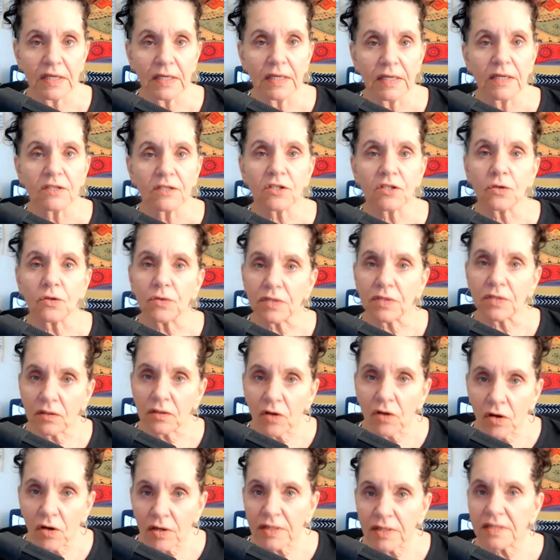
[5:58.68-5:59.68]
So as
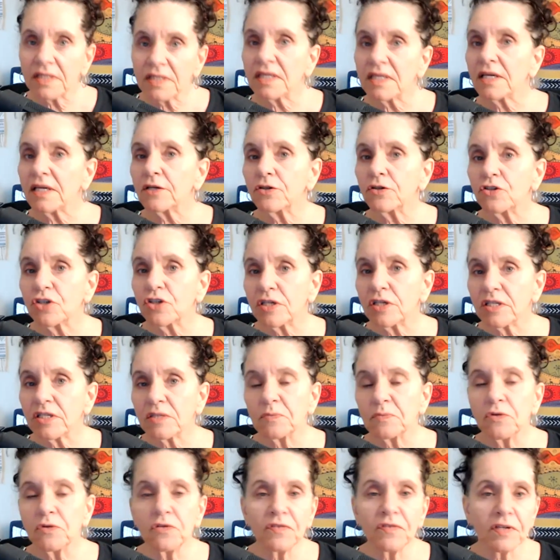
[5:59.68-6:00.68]
long as the energy is
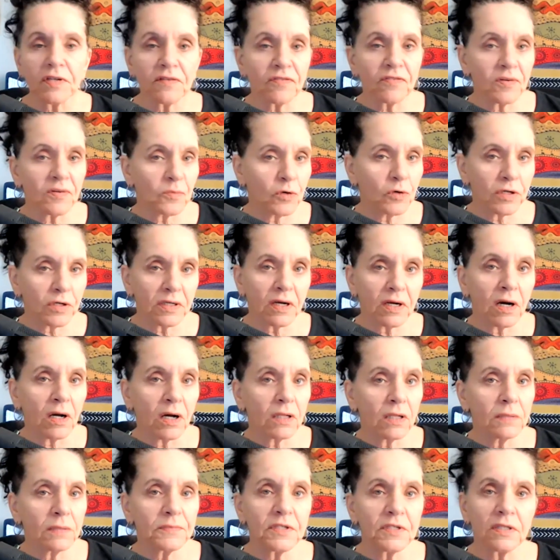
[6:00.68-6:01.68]
moving from one
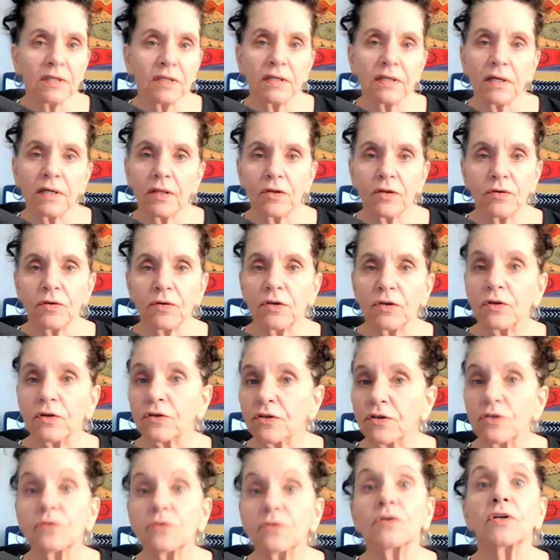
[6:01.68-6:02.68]
column to the other, you're
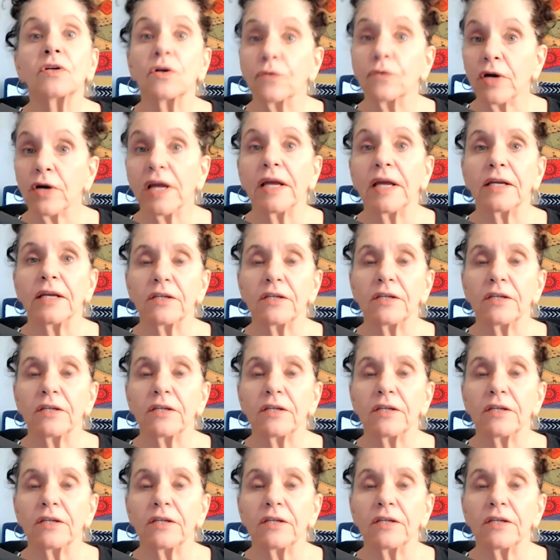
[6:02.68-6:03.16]
doing great.